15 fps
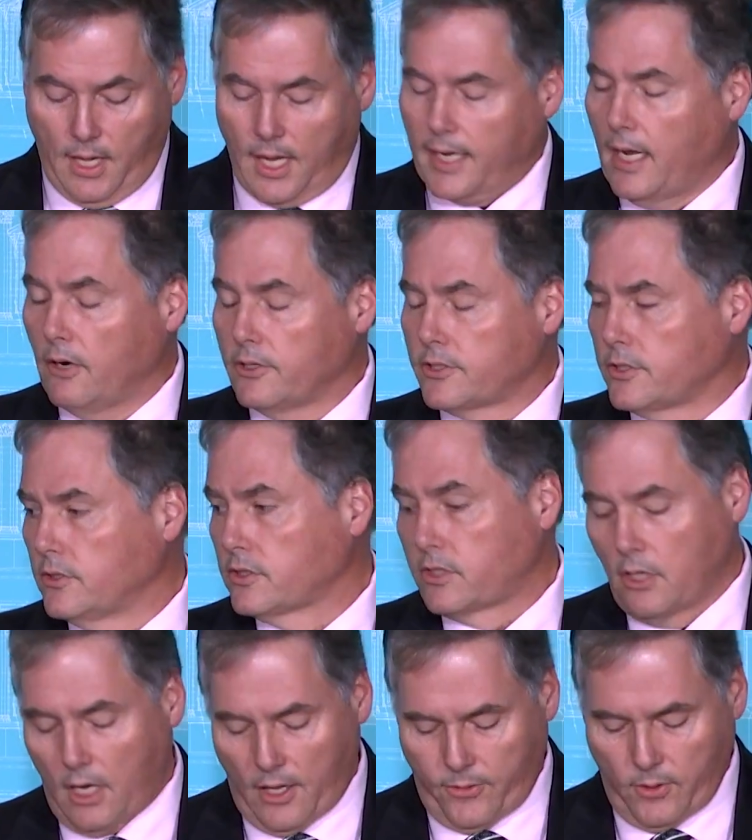I now introduce
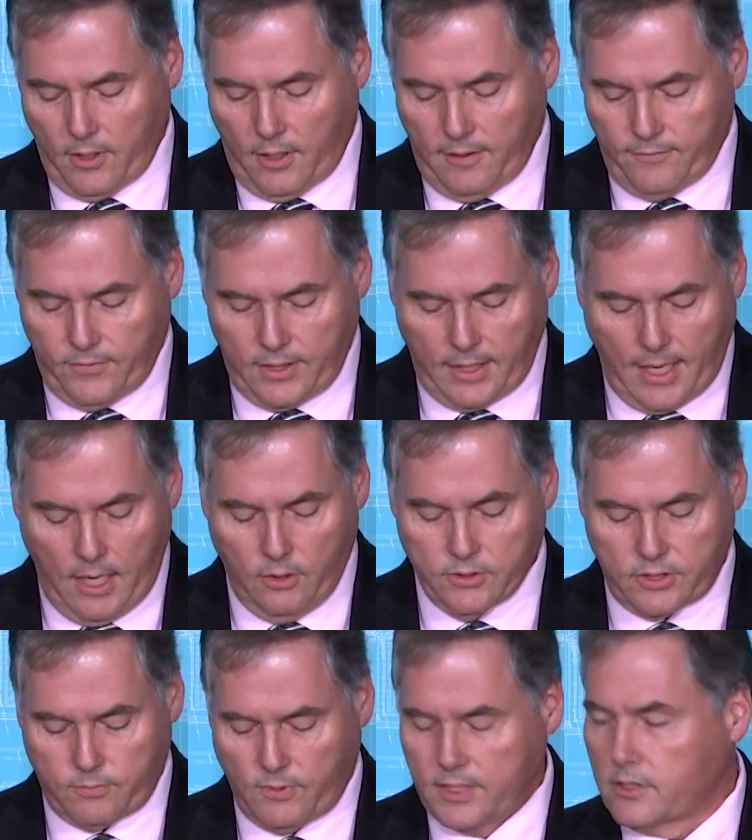the author of the
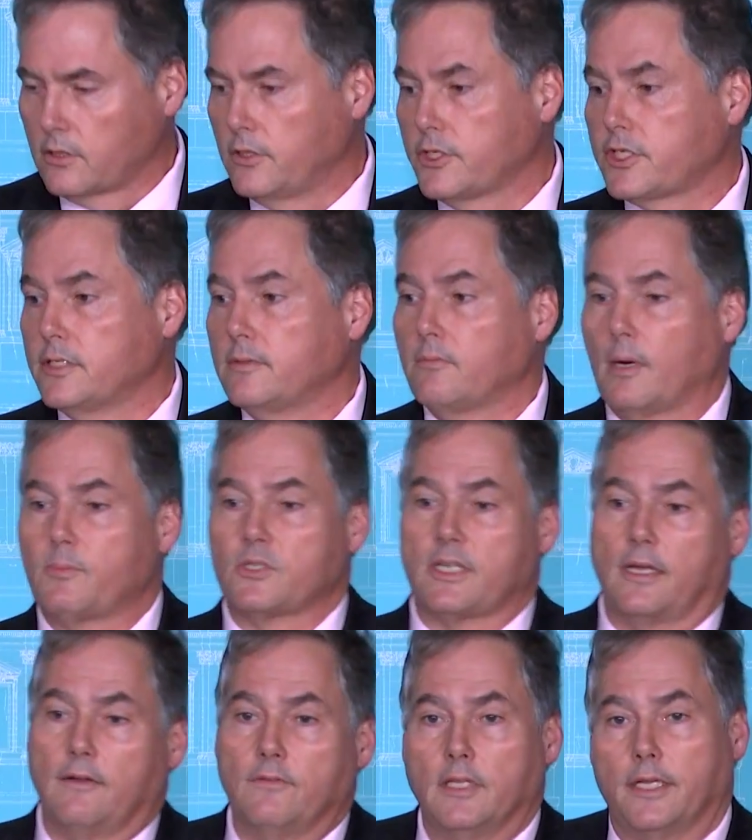House resolution,
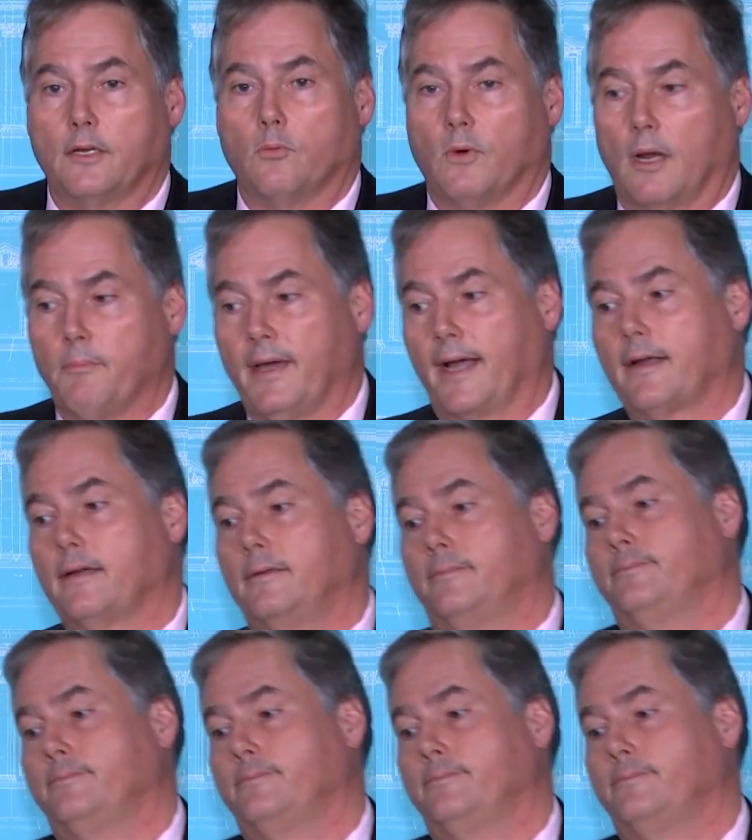Representative Linda Runbeck.